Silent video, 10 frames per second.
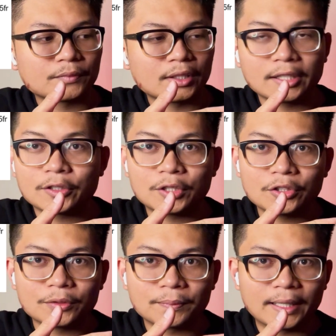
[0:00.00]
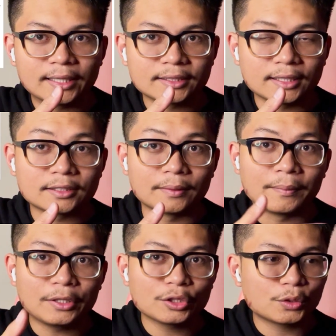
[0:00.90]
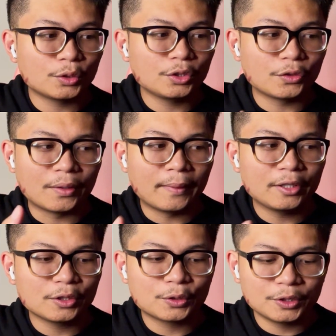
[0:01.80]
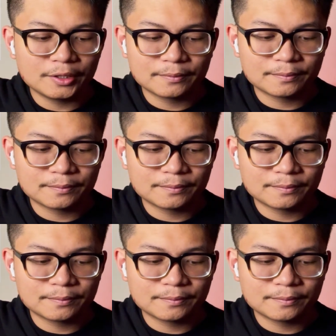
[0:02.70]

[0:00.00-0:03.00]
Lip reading: It could either pass as a major chord or a minor chord.